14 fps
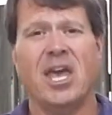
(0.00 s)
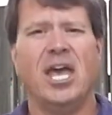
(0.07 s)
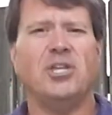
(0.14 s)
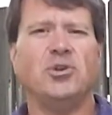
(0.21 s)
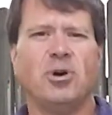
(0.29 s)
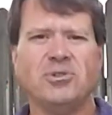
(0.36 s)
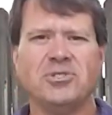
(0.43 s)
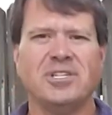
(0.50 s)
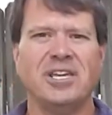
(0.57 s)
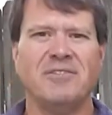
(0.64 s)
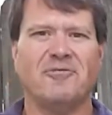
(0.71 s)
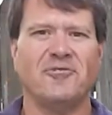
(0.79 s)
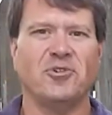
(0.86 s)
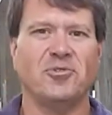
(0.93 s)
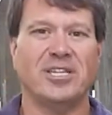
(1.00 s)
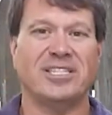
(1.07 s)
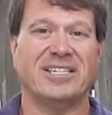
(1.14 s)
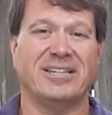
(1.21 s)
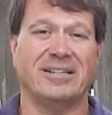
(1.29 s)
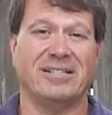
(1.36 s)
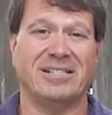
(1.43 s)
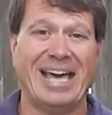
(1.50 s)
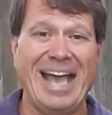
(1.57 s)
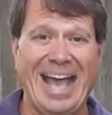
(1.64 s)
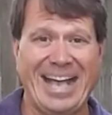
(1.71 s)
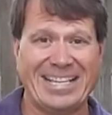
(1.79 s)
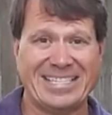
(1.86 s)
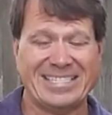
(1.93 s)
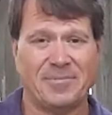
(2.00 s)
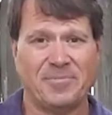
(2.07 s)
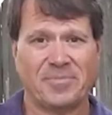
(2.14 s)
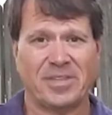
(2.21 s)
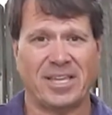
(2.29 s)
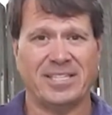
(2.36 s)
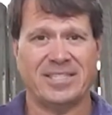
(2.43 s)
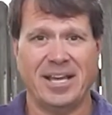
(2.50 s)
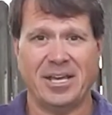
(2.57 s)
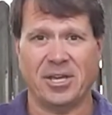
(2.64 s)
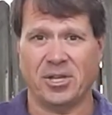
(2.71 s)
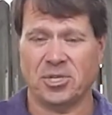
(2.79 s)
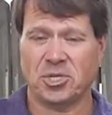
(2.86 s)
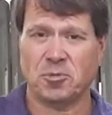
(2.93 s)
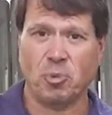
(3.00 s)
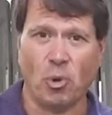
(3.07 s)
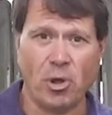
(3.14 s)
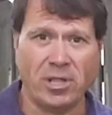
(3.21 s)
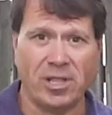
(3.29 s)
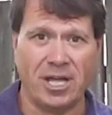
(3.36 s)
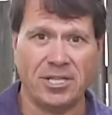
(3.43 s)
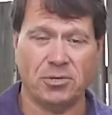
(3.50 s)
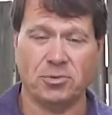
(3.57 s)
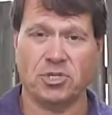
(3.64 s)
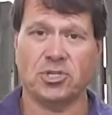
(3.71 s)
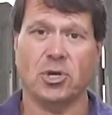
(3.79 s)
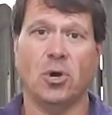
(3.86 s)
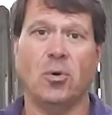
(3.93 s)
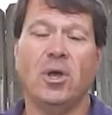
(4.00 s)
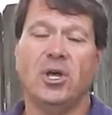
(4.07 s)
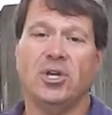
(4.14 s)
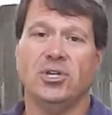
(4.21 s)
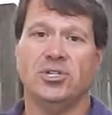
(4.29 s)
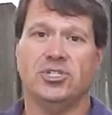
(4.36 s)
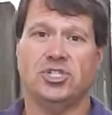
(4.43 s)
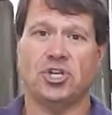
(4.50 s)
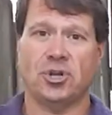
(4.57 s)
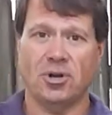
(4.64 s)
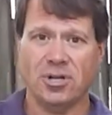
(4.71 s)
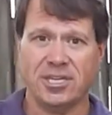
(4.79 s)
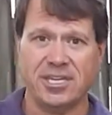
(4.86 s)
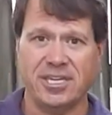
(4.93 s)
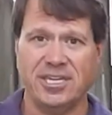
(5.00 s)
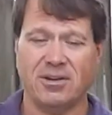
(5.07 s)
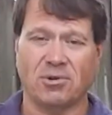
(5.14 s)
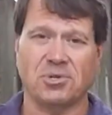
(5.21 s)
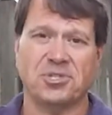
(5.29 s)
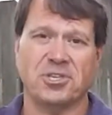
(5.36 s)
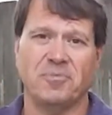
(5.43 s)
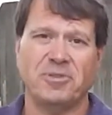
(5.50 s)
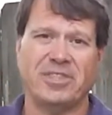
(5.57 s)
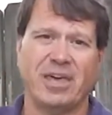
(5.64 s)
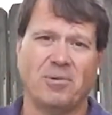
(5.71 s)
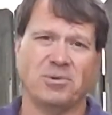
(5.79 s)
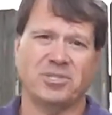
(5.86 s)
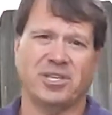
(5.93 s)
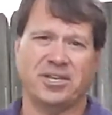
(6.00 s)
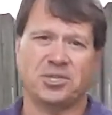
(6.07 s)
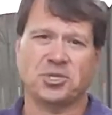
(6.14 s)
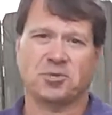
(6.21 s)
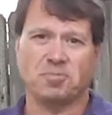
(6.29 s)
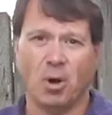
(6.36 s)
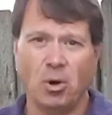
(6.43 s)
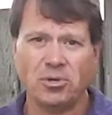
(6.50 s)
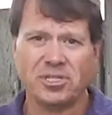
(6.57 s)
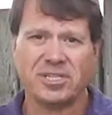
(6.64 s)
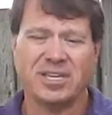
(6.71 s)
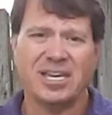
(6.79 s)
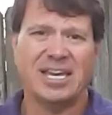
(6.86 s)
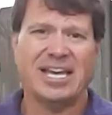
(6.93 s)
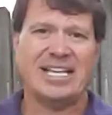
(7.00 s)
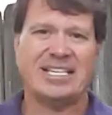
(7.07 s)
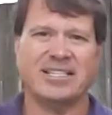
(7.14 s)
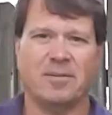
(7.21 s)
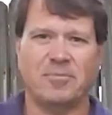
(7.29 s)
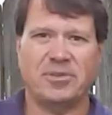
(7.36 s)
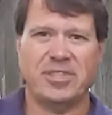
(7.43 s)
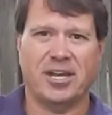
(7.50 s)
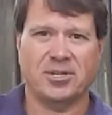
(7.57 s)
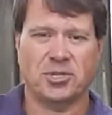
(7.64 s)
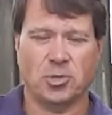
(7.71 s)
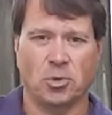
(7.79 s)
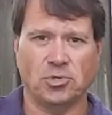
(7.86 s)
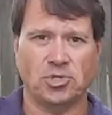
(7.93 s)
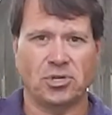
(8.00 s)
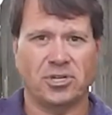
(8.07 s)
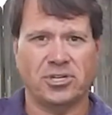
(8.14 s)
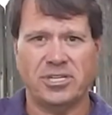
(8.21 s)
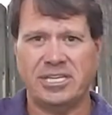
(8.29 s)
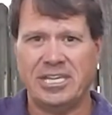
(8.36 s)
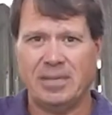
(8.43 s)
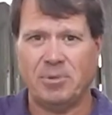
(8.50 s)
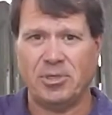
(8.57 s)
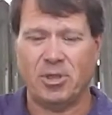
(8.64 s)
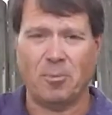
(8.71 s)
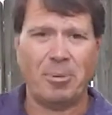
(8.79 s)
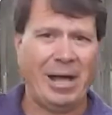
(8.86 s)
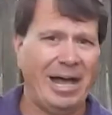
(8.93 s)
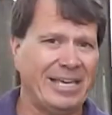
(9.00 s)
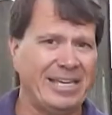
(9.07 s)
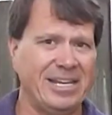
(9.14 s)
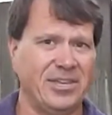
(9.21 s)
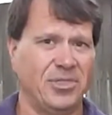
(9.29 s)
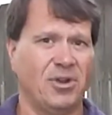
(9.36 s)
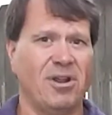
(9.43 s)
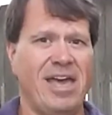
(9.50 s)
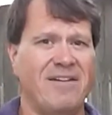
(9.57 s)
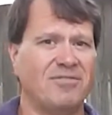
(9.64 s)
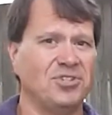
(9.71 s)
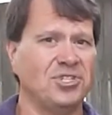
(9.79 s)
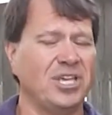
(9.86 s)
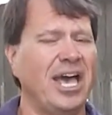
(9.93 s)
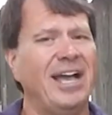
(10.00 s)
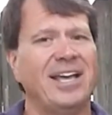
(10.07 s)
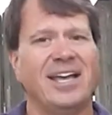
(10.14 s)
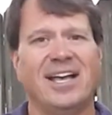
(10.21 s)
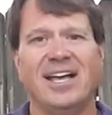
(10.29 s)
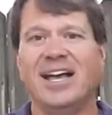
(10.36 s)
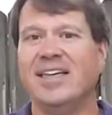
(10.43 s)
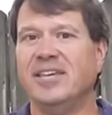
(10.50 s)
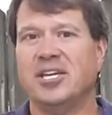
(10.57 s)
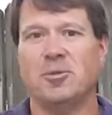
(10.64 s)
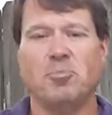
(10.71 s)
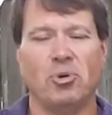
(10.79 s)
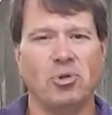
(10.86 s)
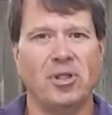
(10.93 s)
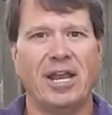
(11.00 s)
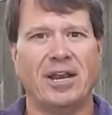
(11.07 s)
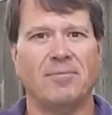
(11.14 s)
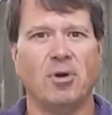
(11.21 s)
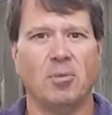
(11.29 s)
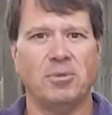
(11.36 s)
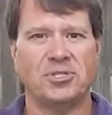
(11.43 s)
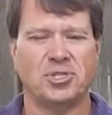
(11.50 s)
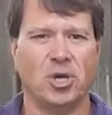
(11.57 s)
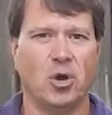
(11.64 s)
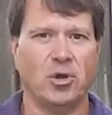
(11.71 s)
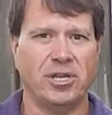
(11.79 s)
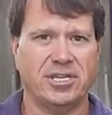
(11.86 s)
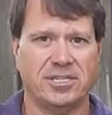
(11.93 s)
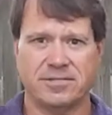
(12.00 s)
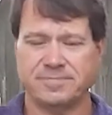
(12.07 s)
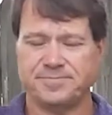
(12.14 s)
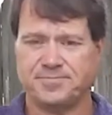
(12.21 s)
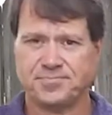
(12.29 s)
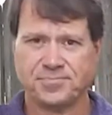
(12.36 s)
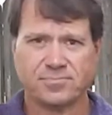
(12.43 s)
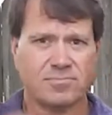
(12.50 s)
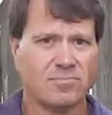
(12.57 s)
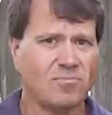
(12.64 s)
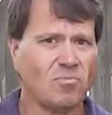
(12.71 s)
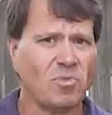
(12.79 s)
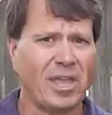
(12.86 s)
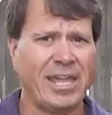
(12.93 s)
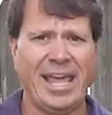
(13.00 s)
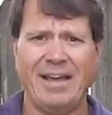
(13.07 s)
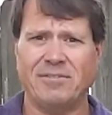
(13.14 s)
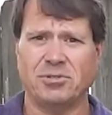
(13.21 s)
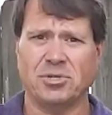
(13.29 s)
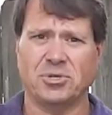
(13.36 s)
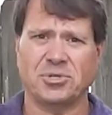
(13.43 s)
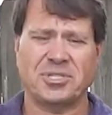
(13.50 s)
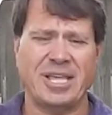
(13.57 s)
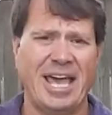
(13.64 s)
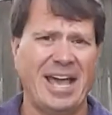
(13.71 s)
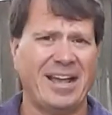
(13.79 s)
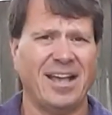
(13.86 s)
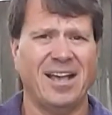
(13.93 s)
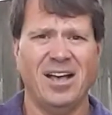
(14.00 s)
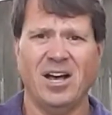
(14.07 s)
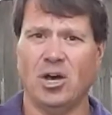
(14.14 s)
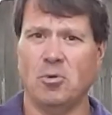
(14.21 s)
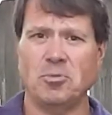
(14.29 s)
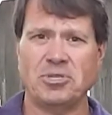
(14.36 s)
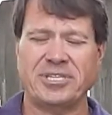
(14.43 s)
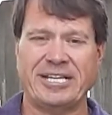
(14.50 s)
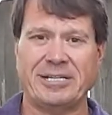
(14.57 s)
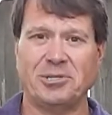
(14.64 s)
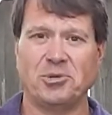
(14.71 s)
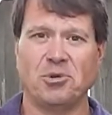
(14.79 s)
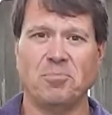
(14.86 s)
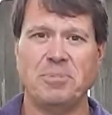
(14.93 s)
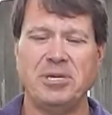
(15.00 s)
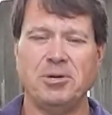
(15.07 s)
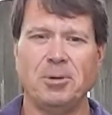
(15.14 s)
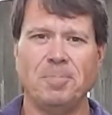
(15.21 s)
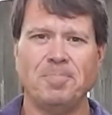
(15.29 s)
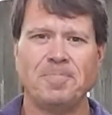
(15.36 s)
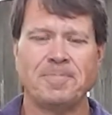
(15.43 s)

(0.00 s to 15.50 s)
And you also need food that's going to last. It's not going to spoil on you. So jerky, or something that was like smoked, is something that a soldier could keep in their pocket, in their haversack, and they could pull out at a moment's notice and have a little snack, almost like a little meal.